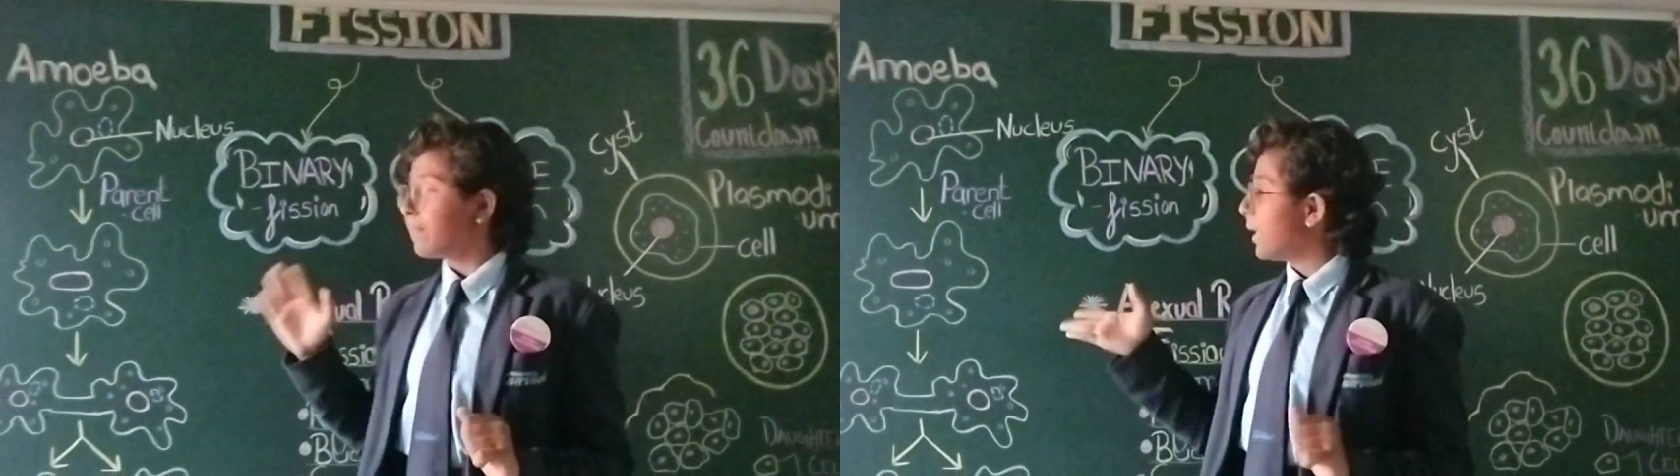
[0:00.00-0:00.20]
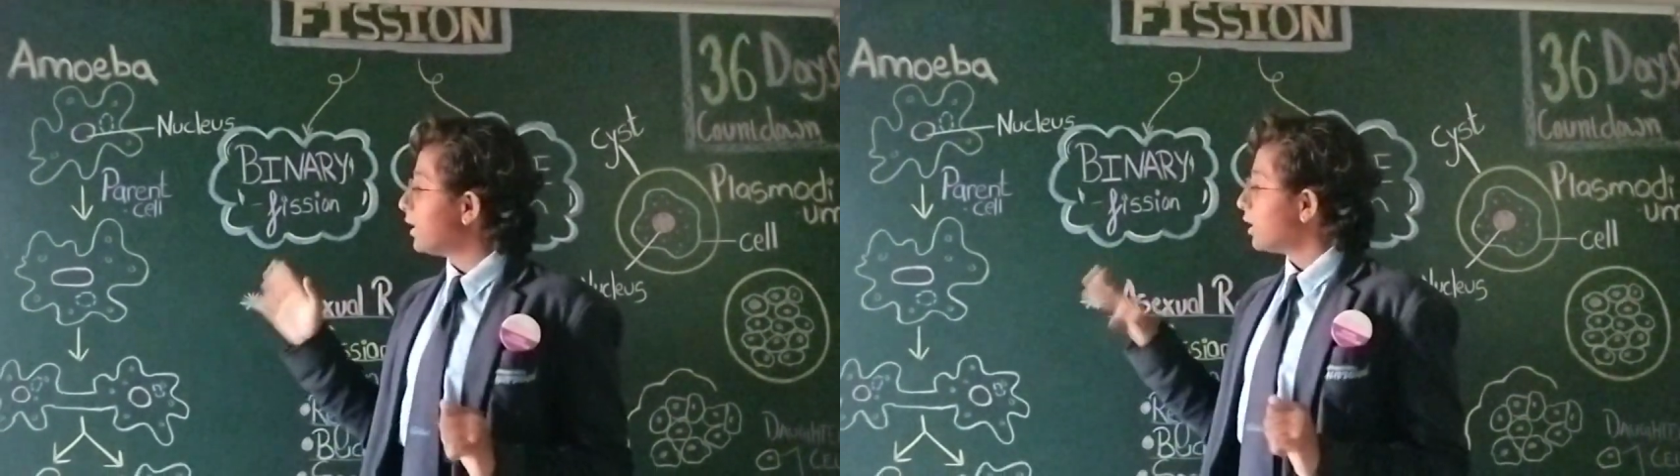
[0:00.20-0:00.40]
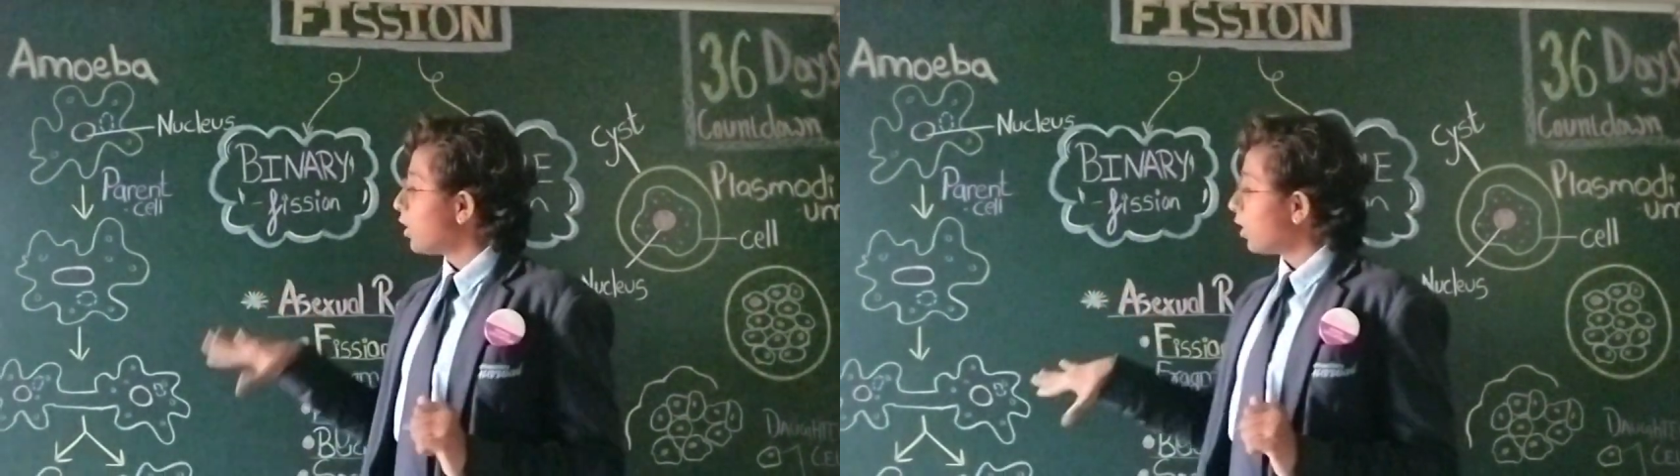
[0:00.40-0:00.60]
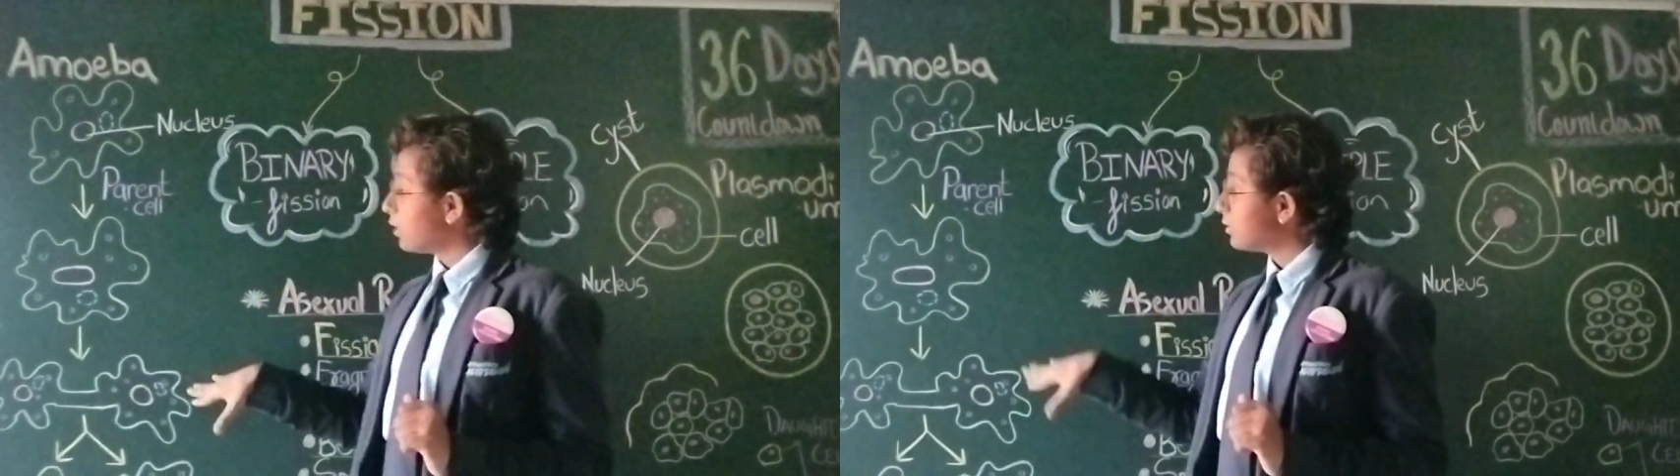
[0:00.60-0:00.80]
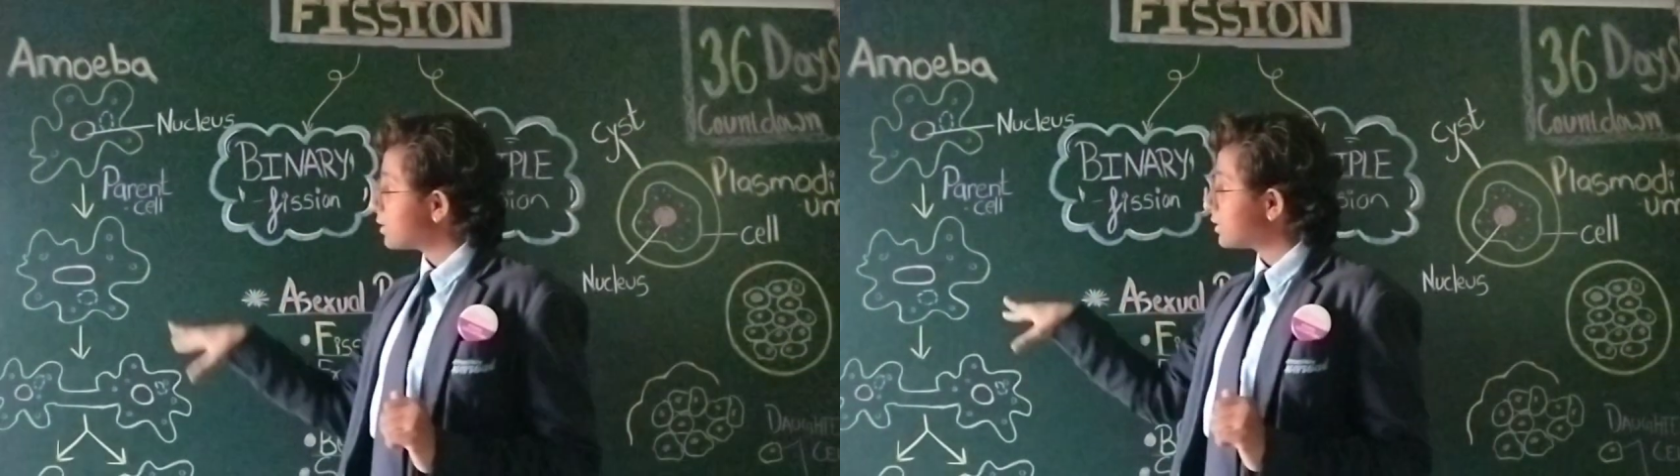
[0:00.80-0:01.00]
then
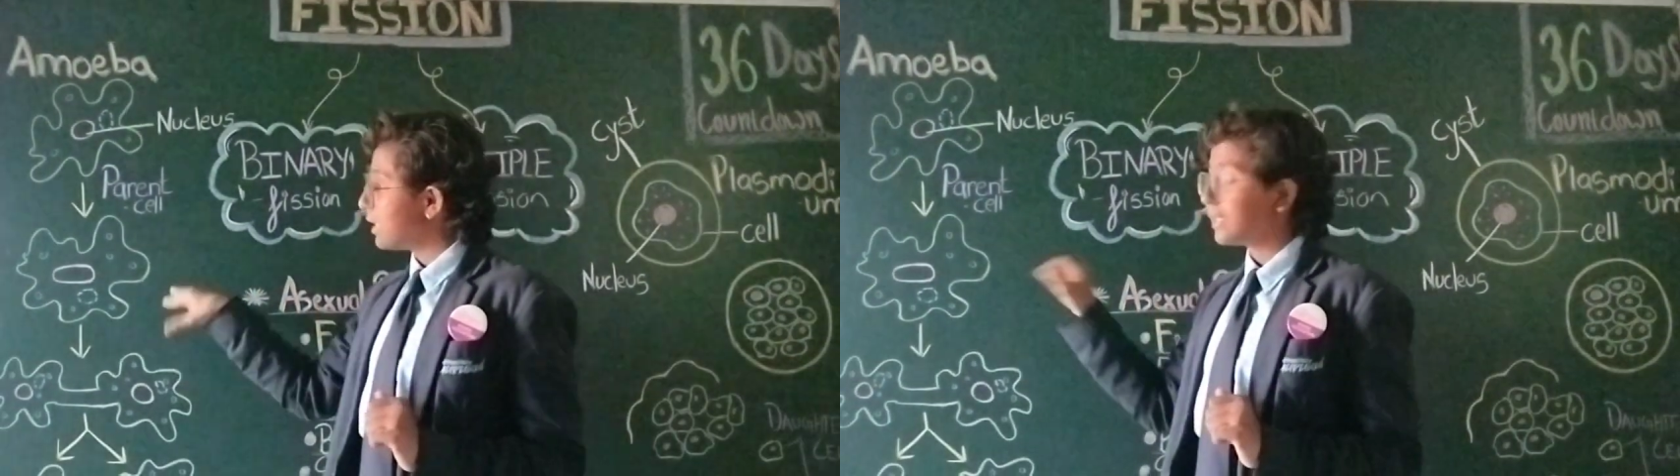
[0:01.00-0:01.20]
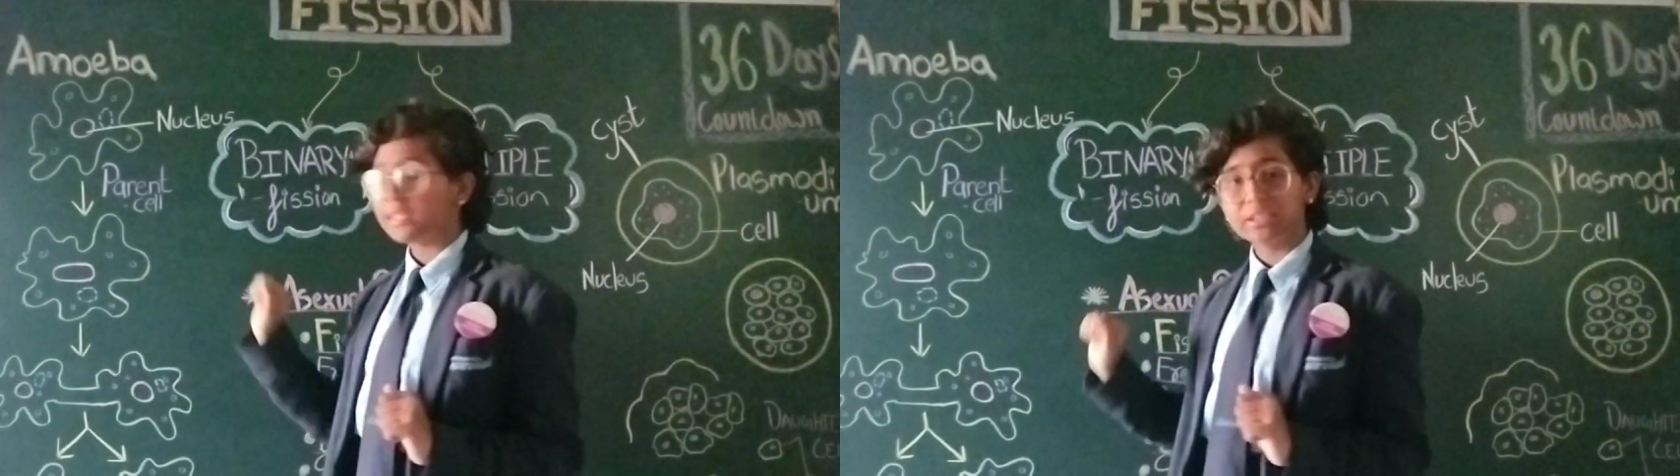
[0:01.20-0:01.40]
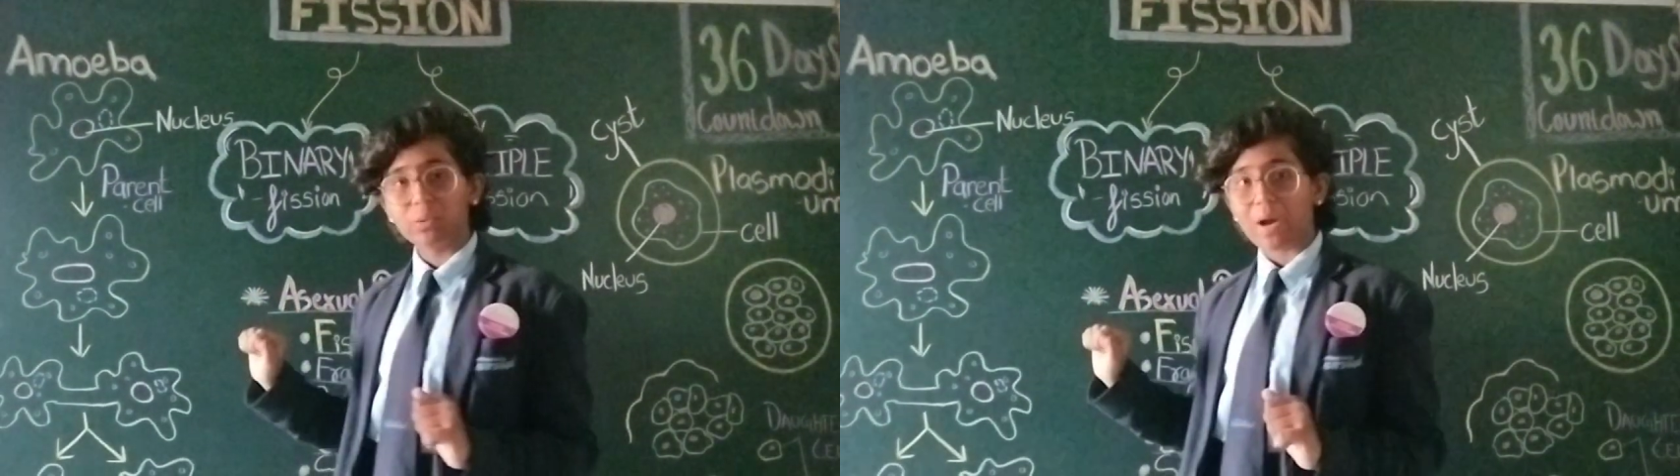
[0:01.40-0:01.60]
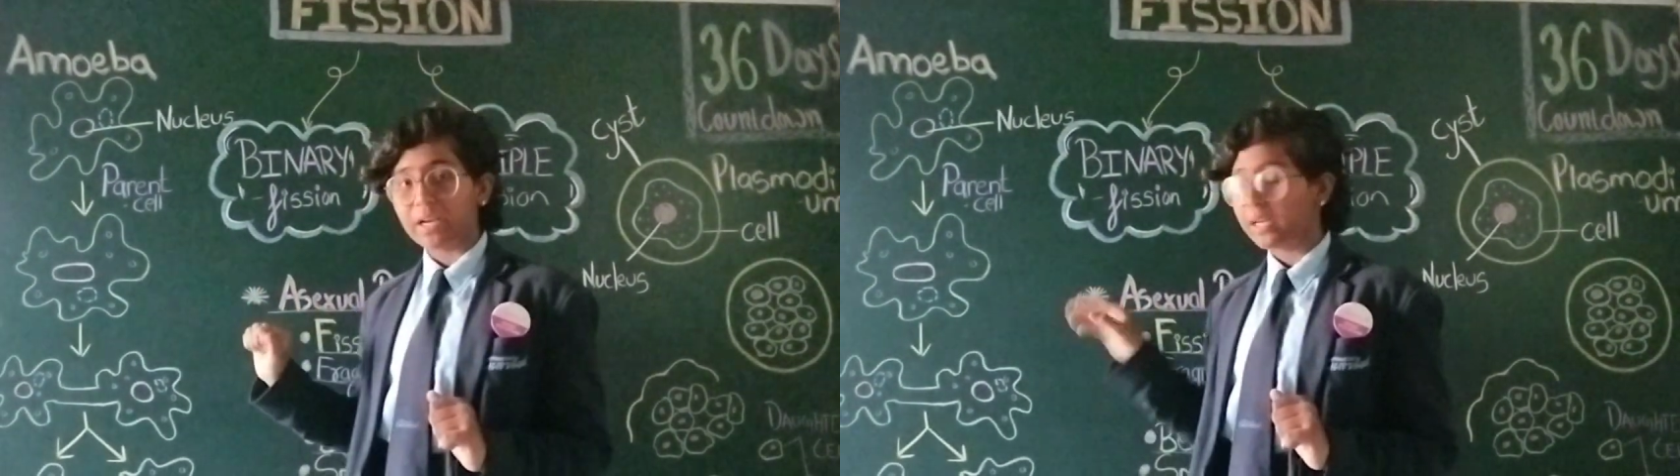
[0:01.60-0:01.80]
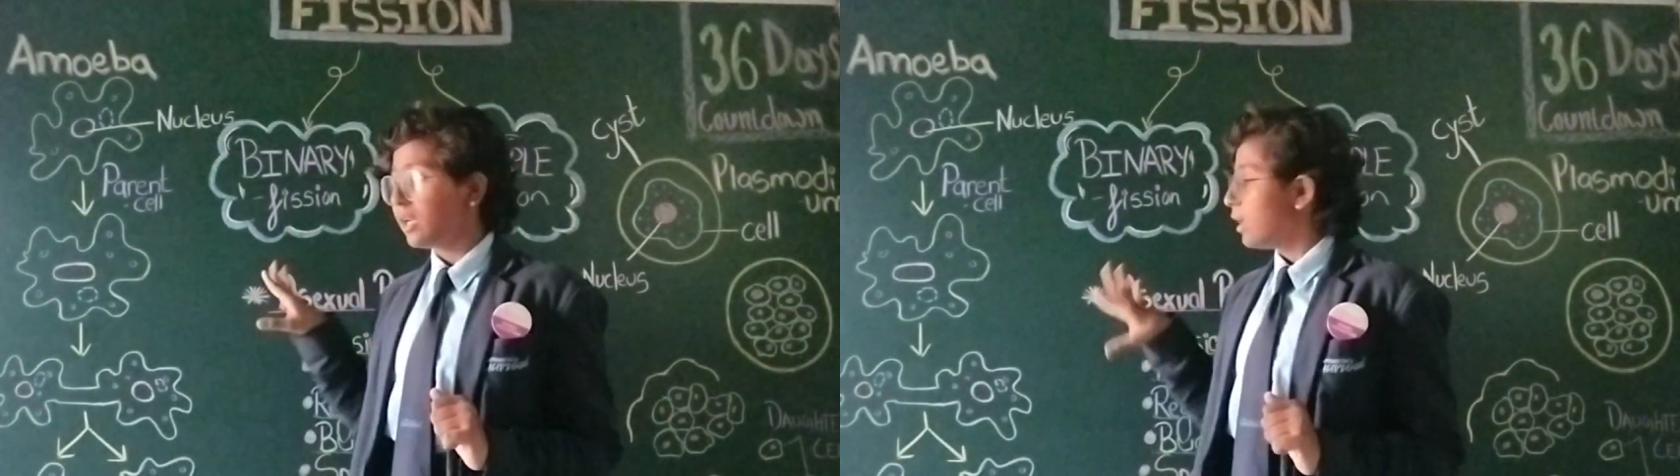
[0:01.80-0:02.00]
the cell gets
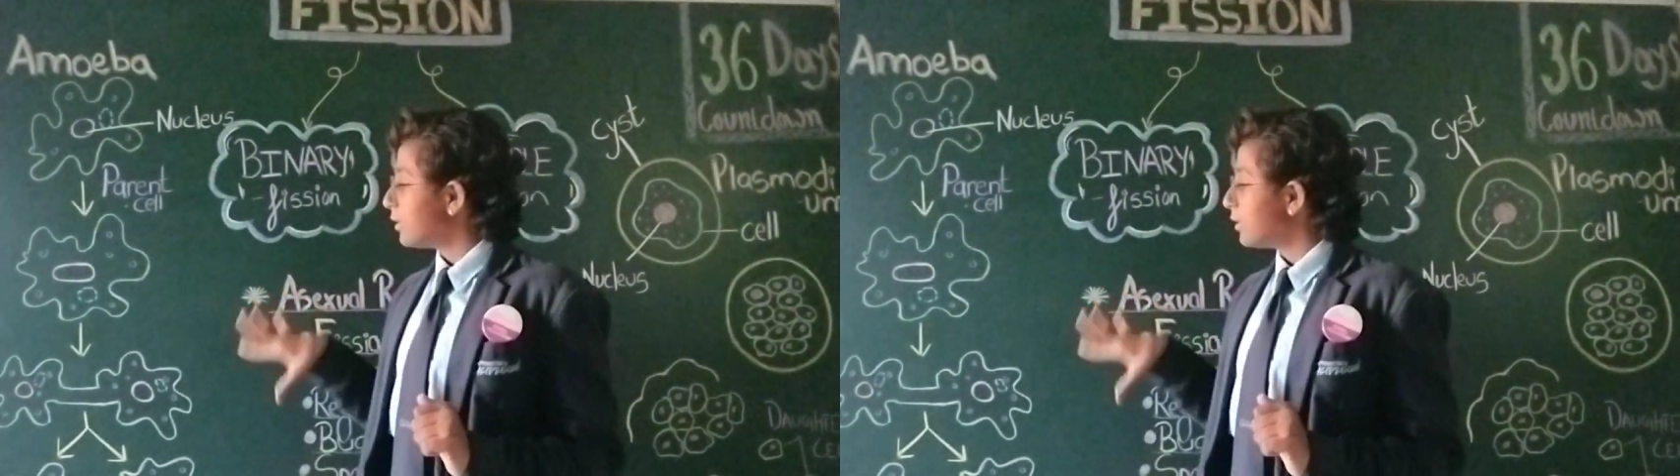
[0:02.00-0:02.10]
divided,